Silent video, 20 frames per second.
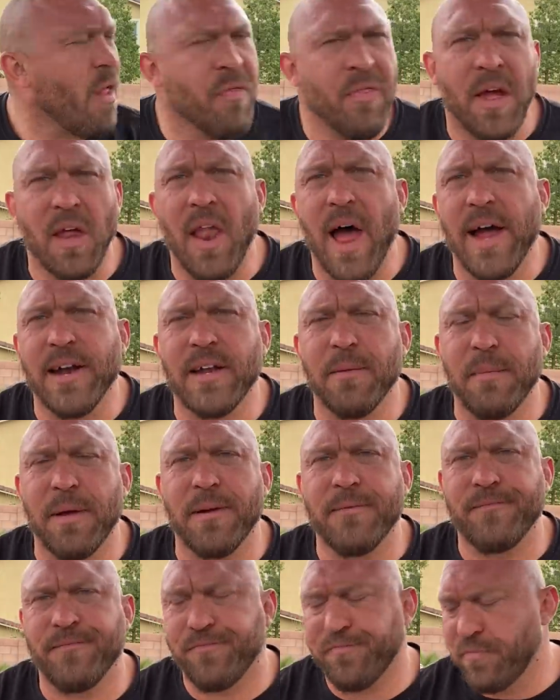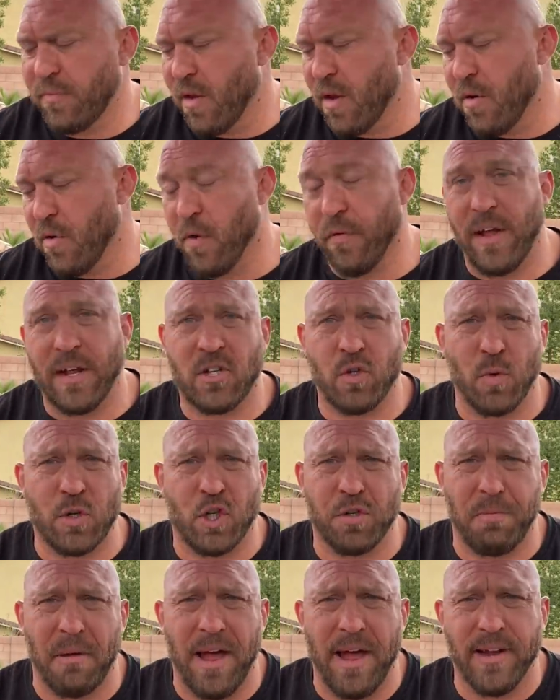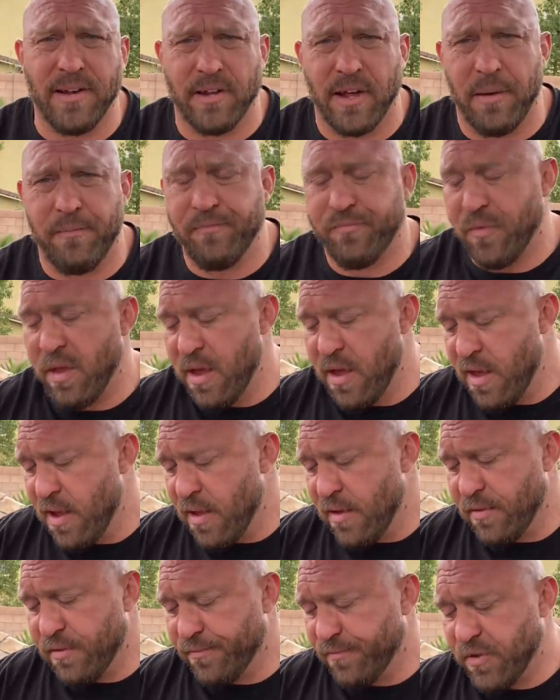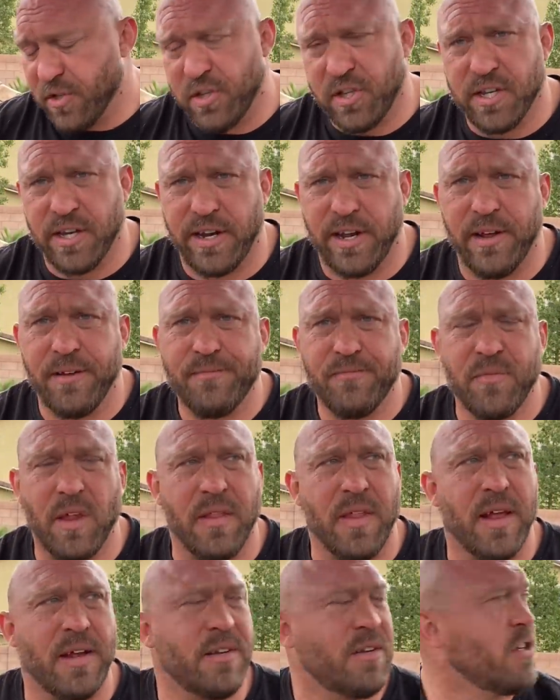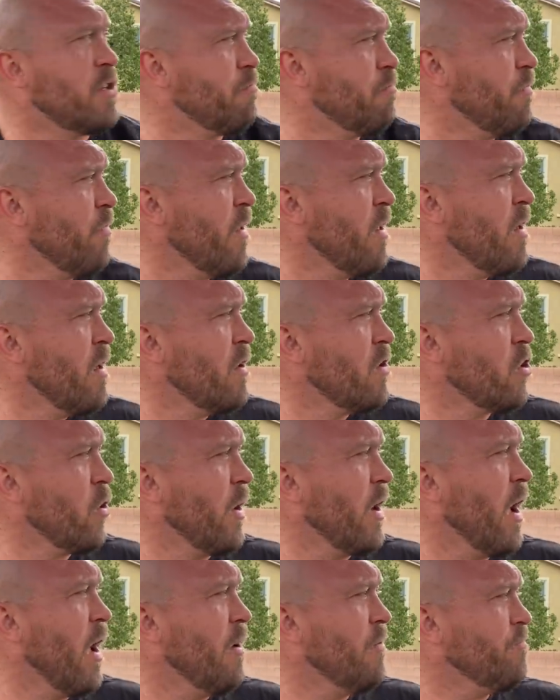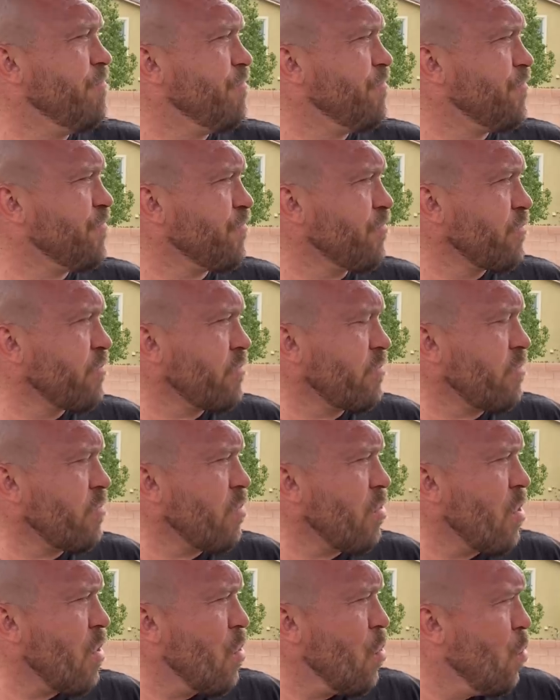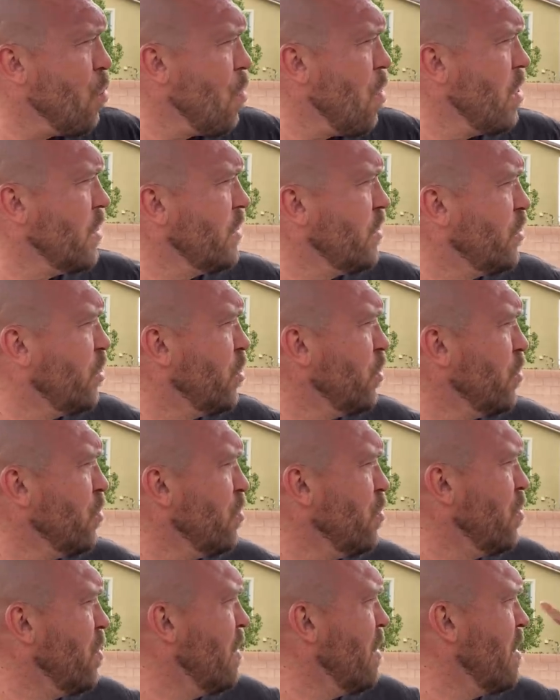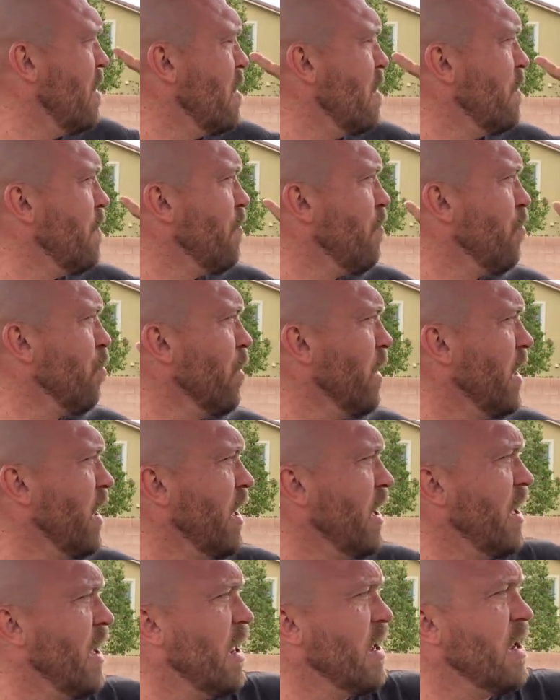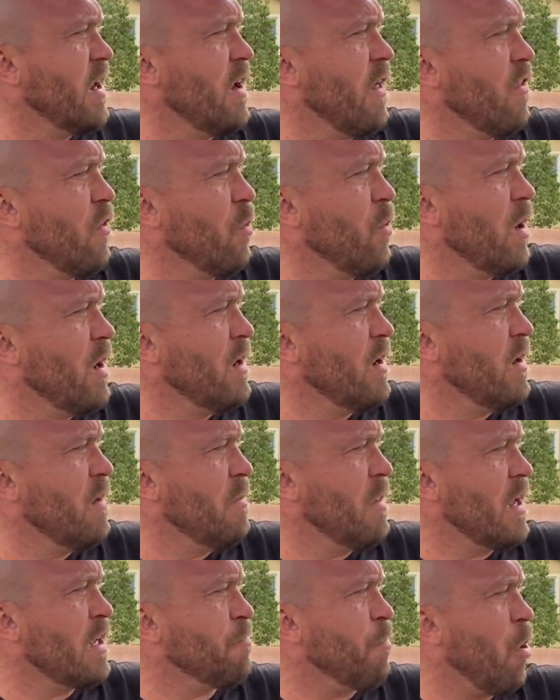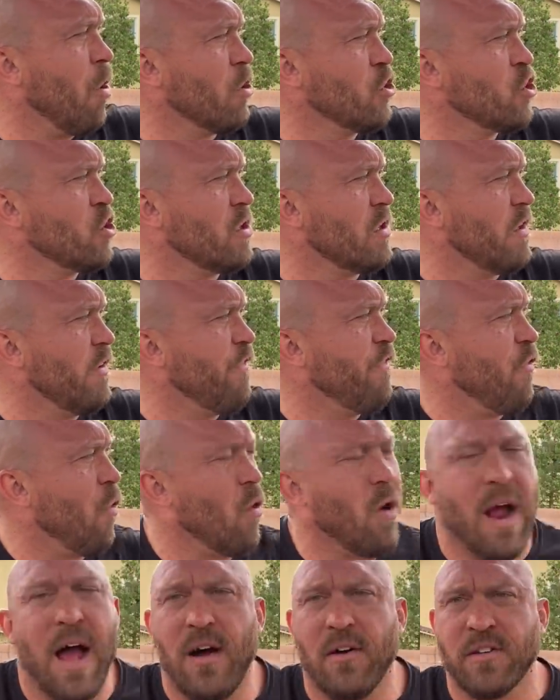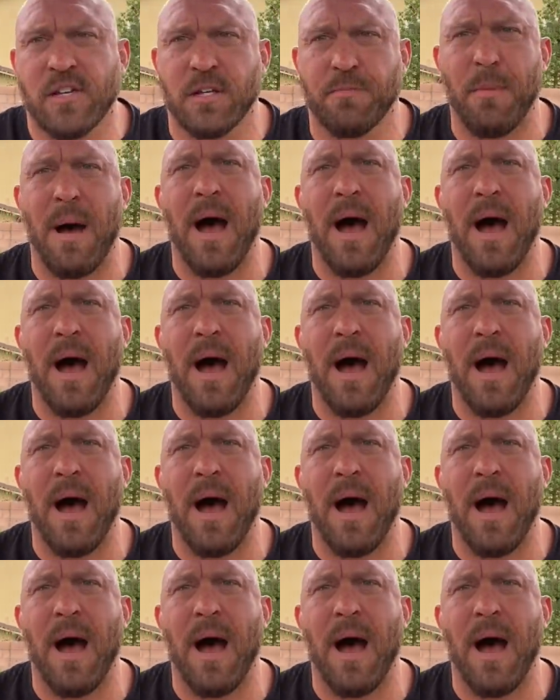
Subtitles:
They lied to me, or they switched plans up, the city, and they just, so I got 1, 2, 3, and another one that's partially 4 houses